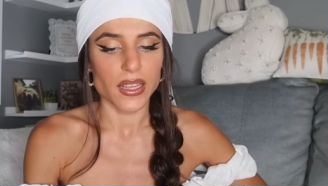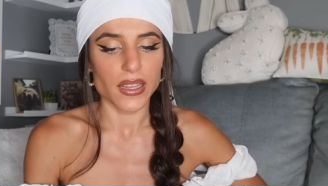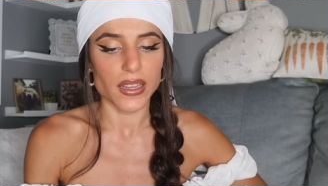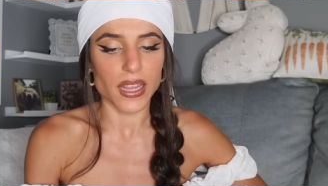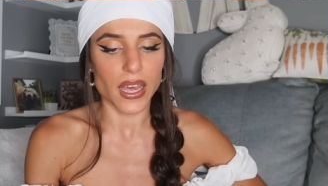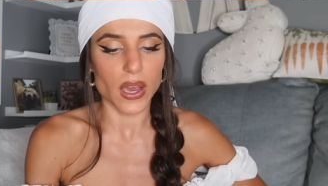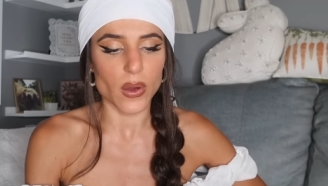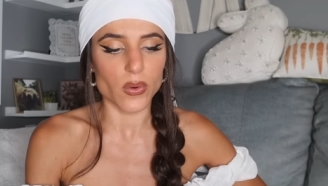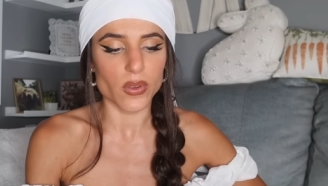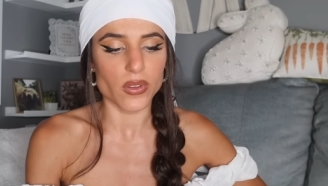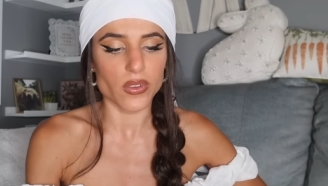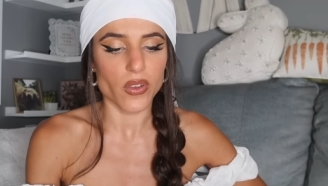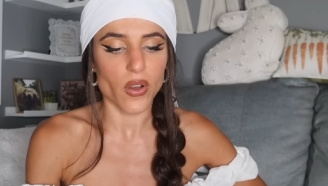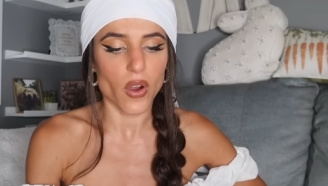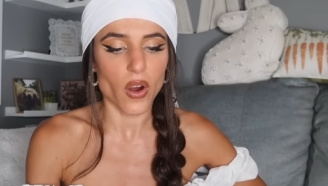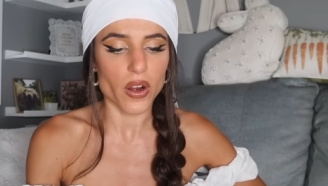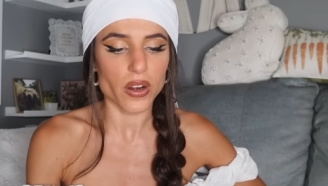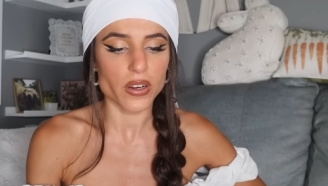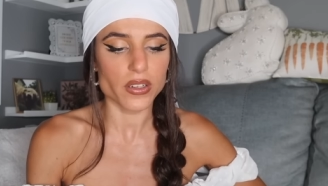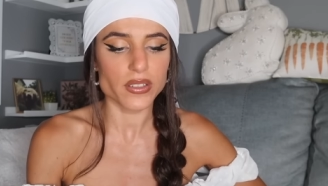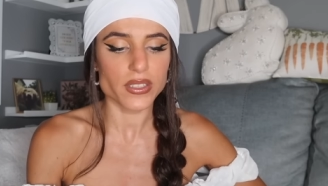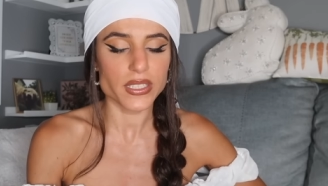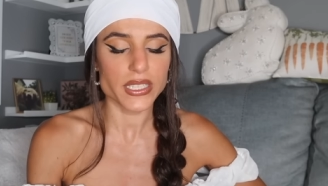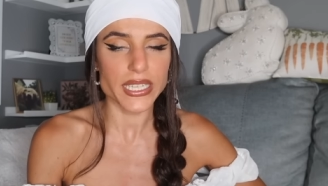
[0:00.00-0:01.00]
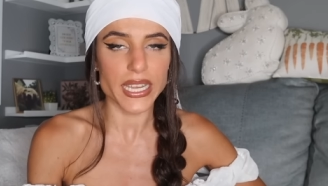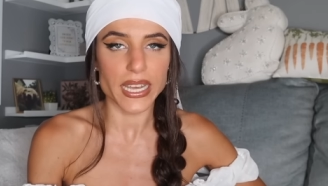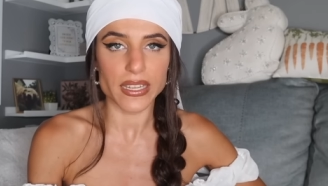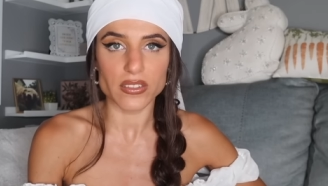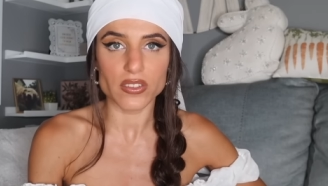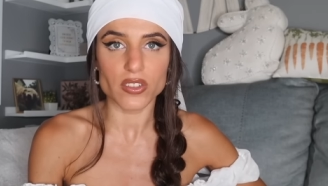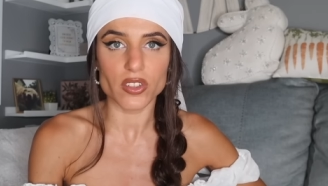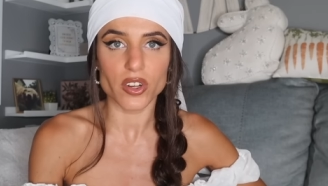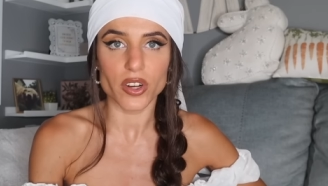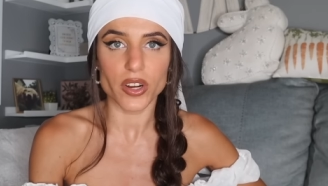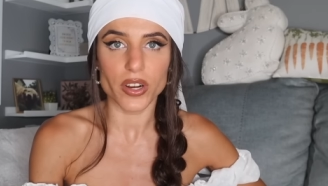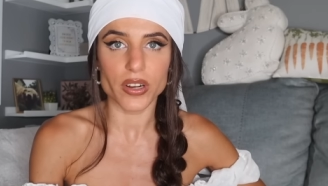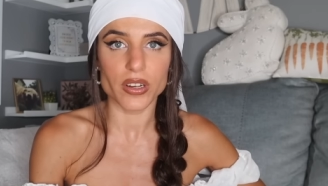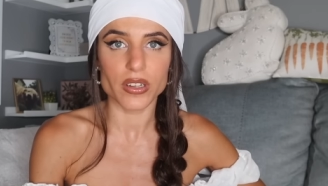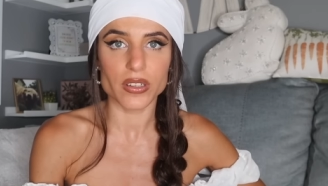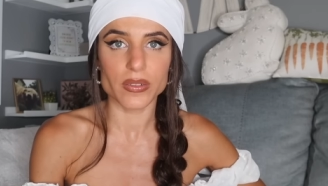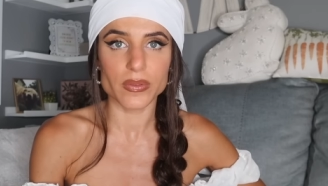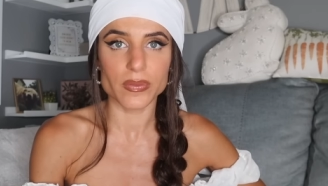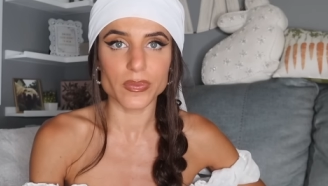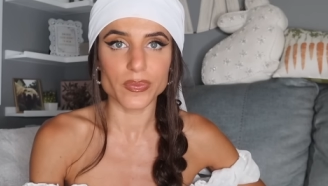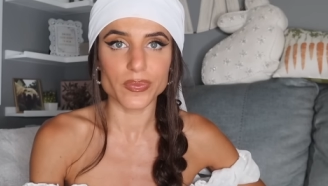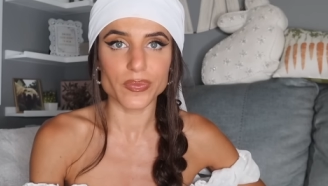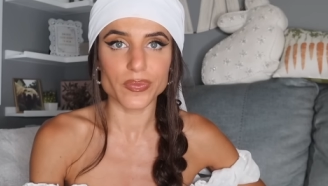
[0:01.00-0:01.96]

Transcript: that was hard to get to her.